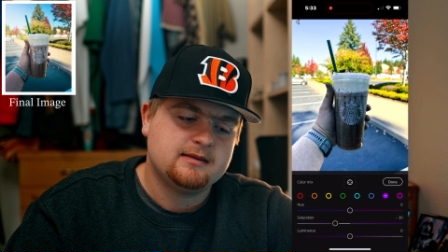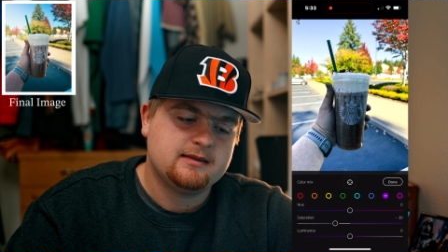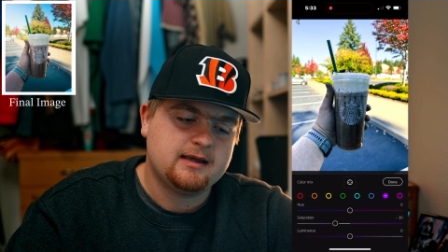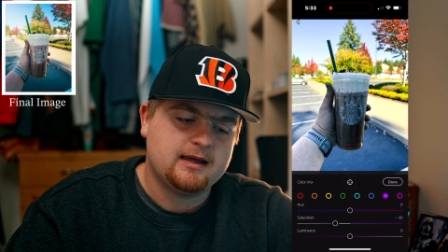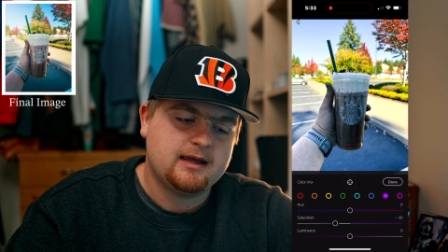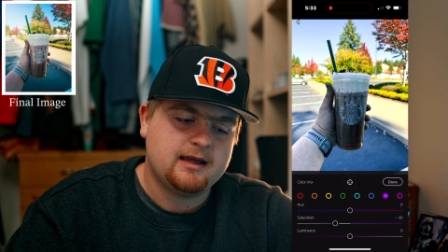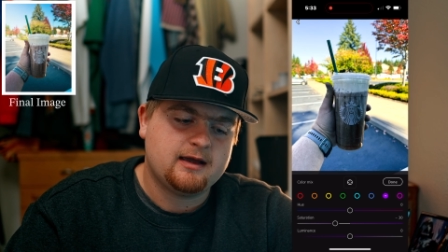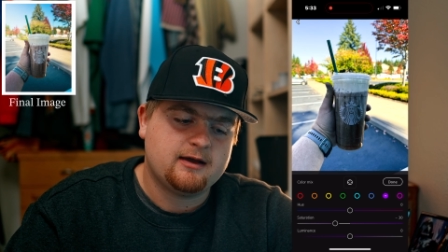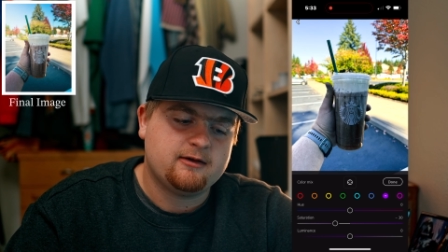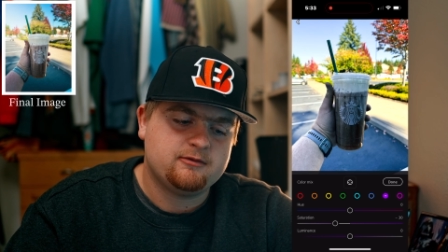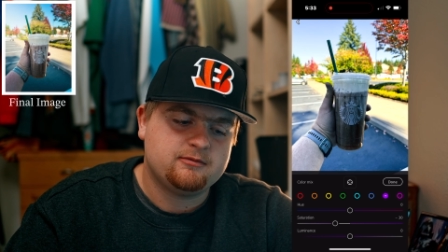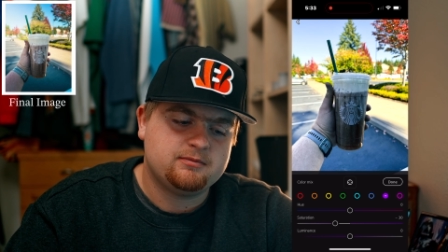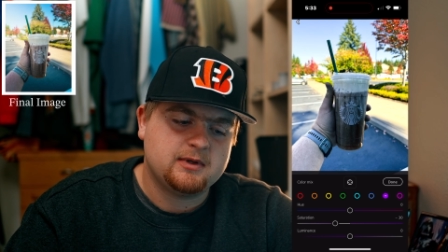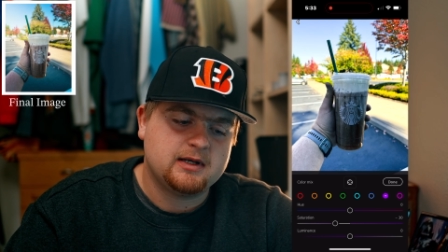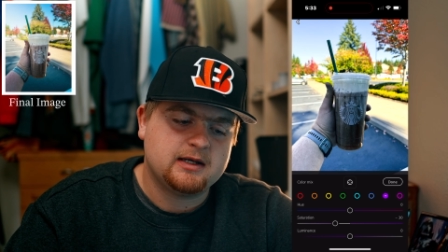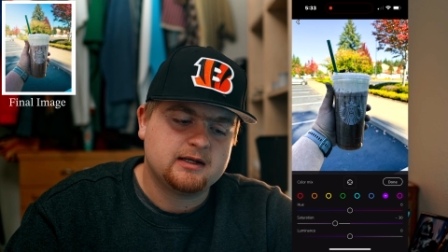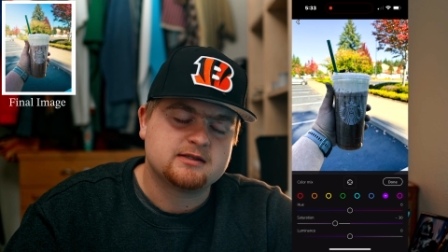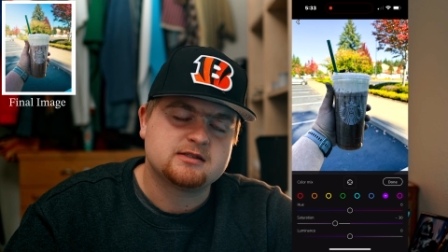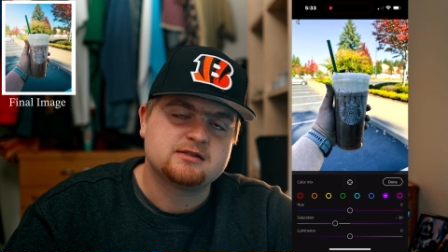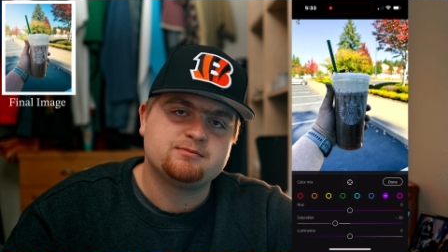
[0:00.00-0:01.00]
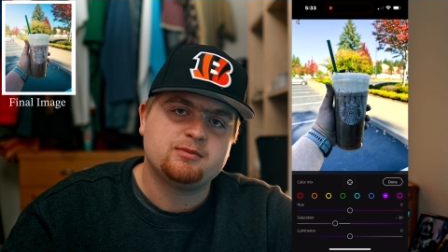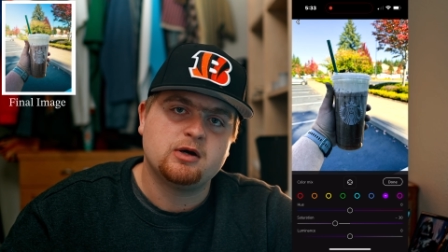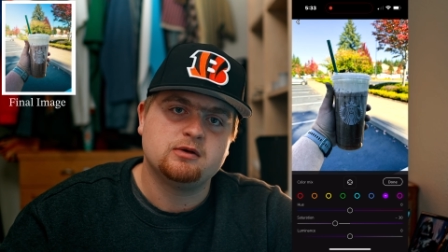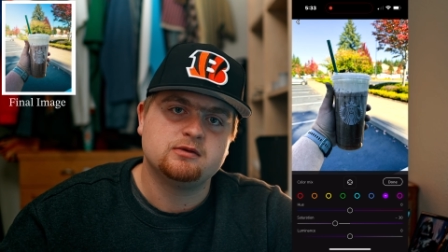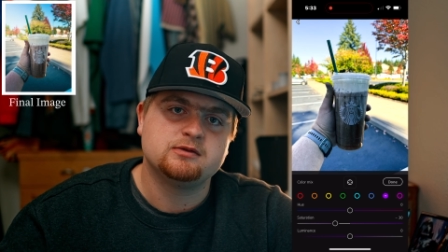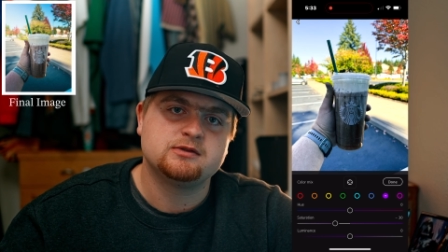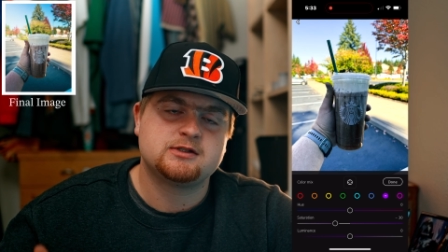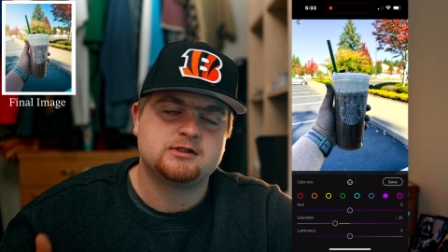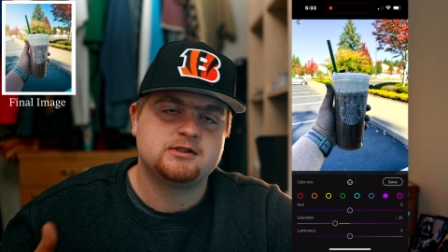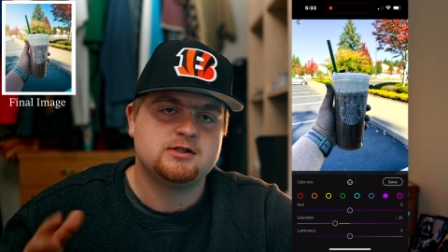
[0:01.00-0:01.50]
that have been
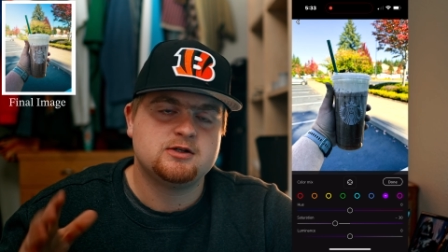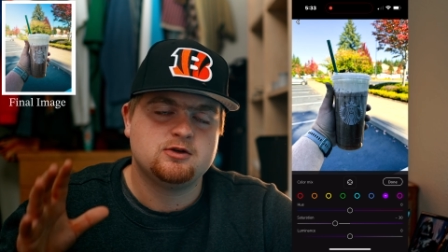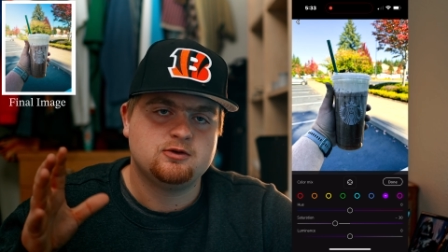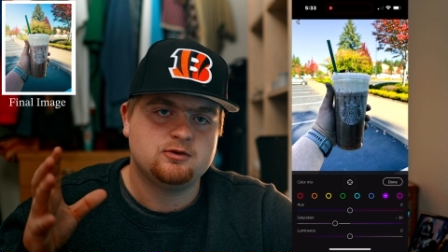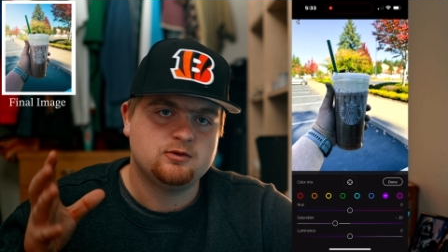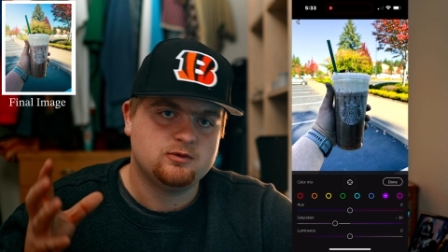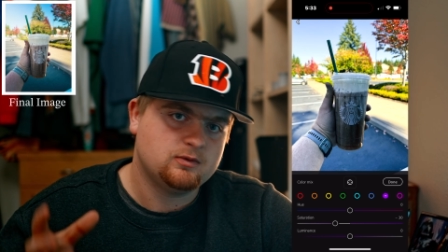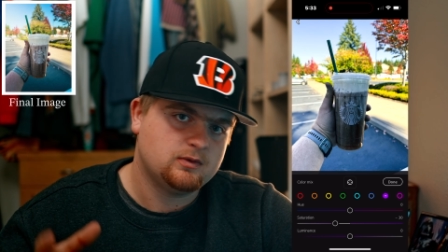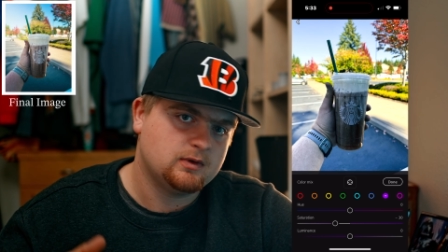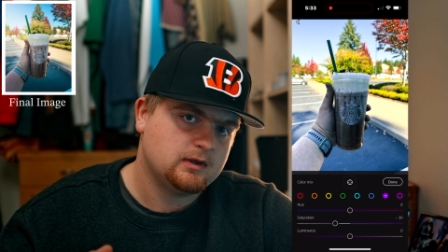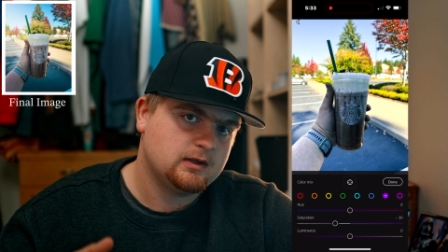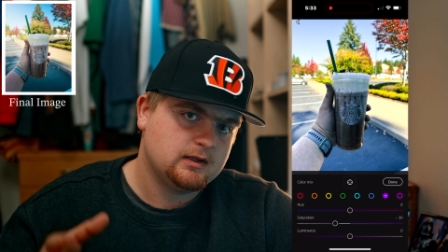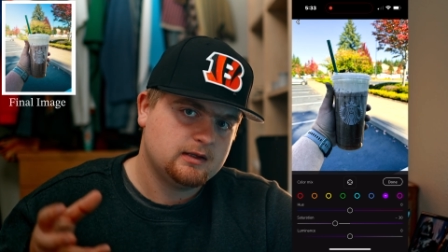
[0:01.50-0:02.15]
exposed to,